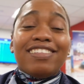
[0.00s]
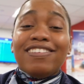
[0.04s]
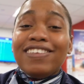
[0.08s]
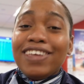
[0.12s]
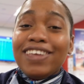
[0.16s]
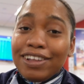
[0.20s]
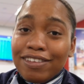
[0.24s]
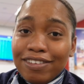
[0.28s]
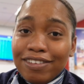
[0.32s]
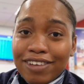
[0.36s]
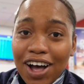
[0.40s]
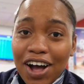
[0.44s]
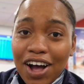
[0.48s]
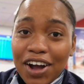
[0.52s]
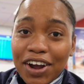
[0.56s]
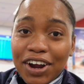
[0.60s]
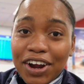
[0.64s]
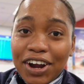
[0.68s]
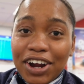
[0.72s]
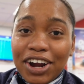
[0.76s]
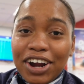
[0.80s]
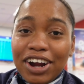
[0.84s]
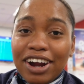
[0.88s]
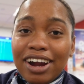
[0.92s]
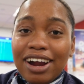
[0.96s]

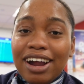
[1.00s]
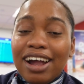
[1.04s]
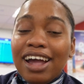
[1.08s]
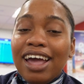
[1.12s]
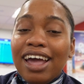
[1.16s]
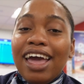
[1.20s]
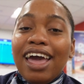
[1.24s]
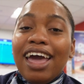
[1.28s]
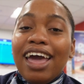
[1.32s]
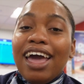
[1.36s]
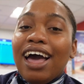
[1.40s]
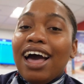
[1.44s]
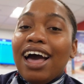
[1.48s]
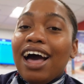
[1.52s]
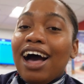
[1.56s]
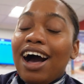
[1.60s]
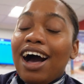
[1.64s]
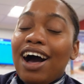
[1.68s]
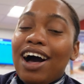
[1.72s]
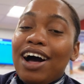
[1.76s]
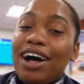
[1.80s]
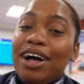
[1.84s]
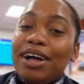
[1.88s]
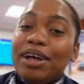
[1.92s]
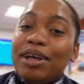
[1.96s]
TikToker.
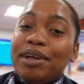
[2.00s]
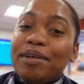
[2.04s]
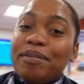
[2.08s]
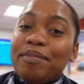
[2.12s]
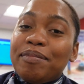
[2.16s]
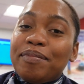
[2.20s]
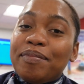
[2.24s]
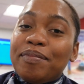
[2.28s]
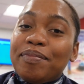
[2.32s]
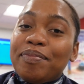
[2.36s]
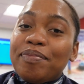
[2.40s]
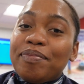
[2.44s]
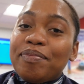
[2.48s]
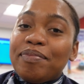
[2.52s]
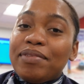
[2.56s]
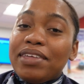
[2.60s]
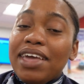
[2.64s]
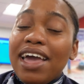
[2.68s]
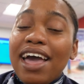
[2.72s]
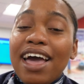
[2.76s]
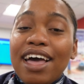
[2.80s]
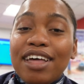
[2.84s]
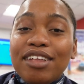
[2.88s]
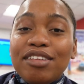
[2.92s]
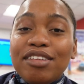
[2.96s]
Um, yeah,